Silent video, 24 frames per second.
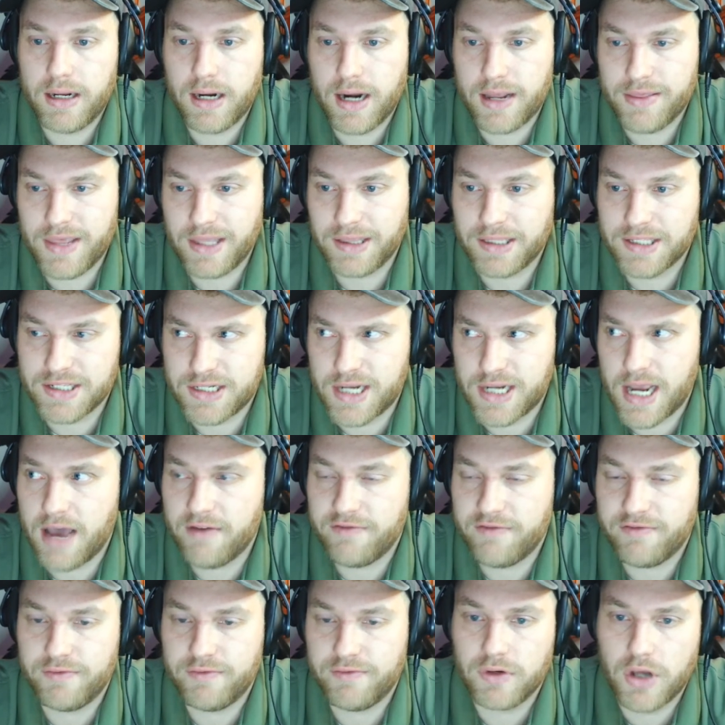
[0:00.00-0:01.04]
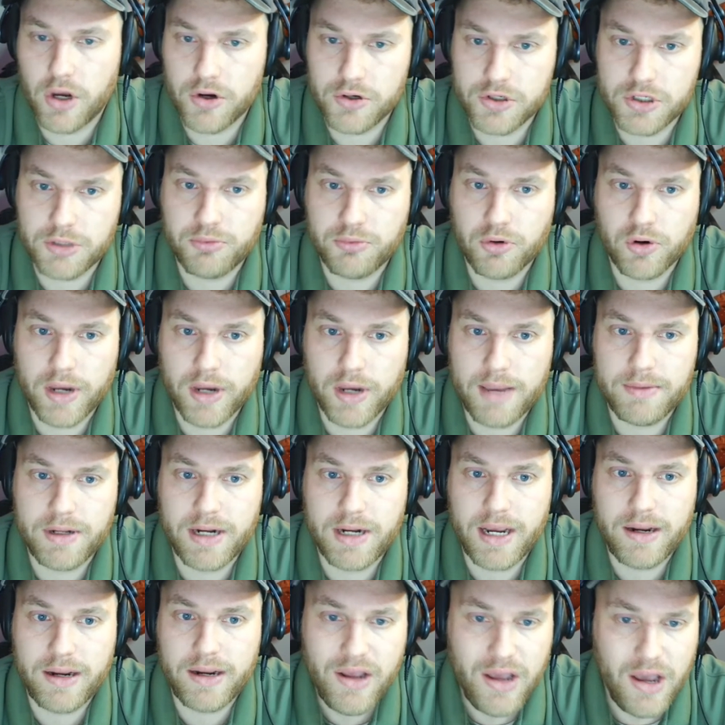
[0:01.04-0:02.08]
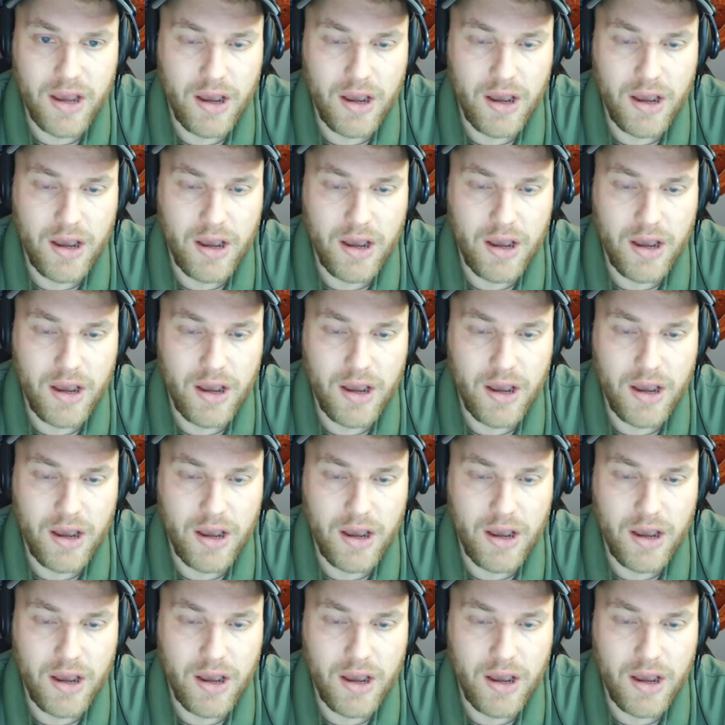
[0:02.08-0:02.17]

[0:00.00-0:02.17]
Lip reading: and I think the staff coached a poor game tonight.